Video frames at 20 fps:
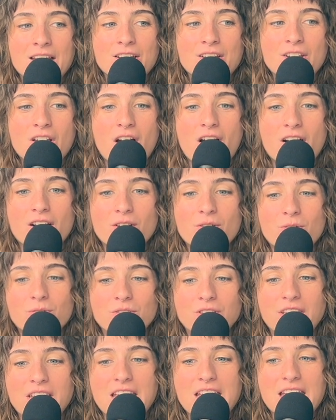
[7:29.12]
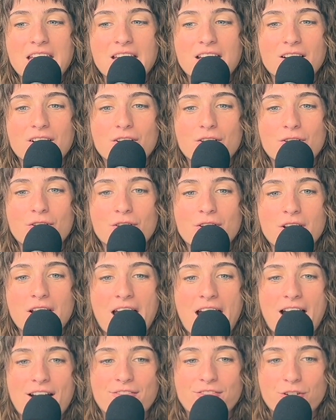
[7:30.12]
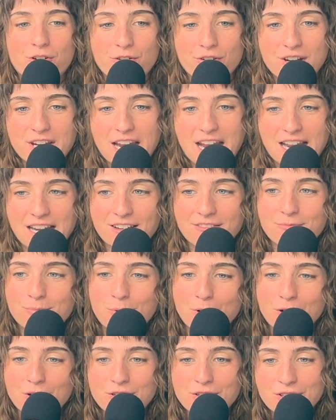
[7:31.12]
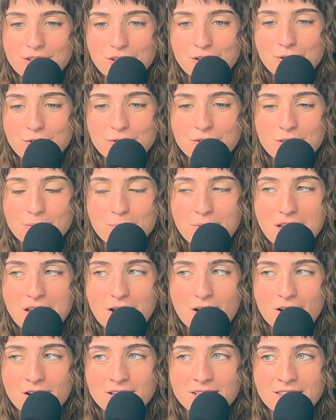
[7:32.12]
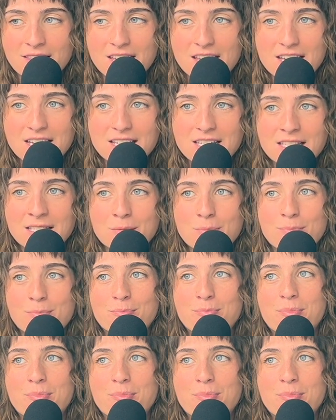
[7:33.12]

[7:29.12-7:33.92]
not only have creative pursuits beyond this,